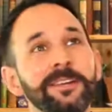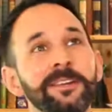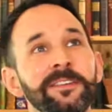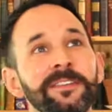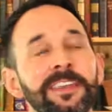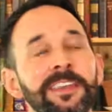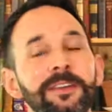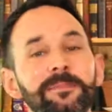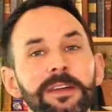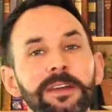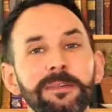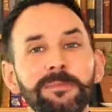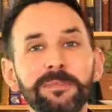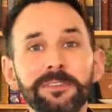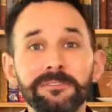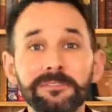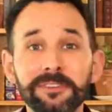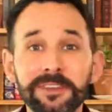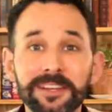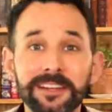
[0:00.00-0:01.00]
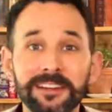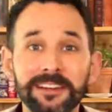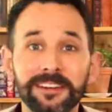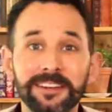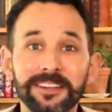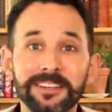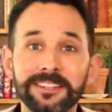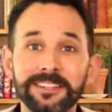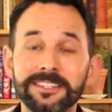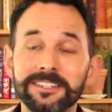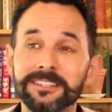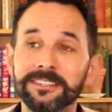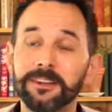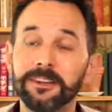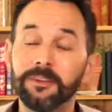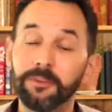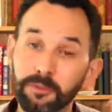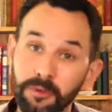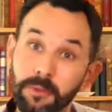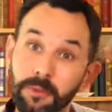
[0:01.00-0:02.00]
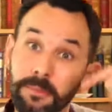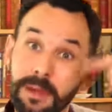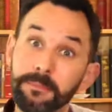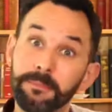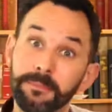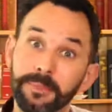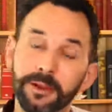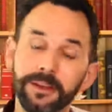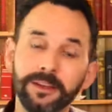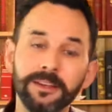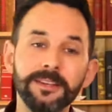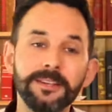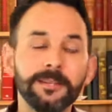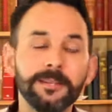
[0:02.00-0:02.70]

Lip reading: it made me realise or remember